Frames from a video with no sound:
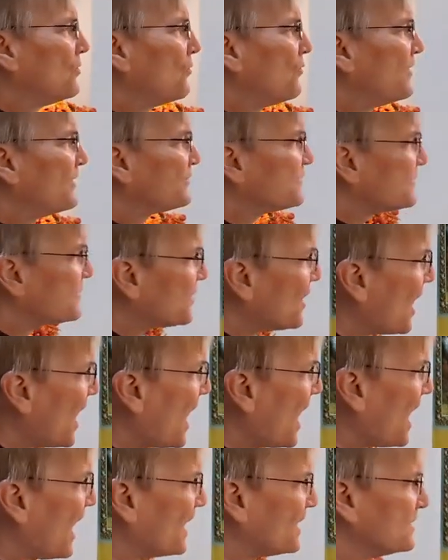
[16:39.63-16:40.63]
with
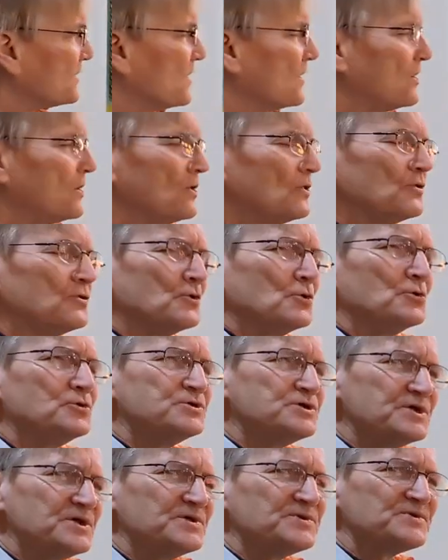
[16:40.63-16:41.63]
God through
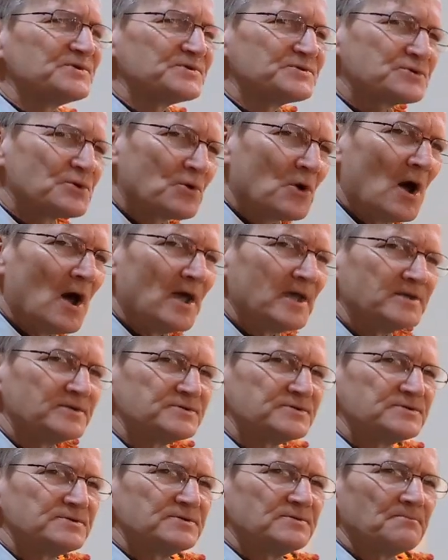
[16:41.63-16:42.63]
Jesus
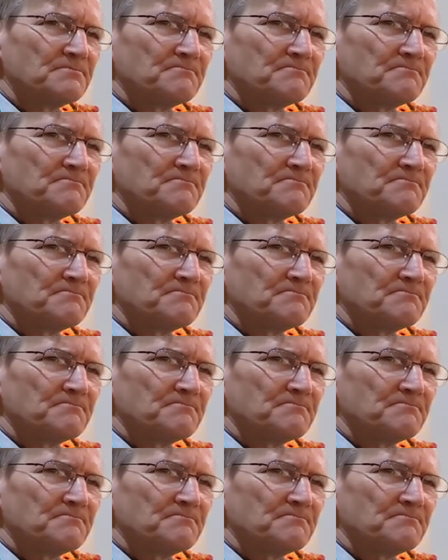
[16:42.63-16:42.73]
Christ.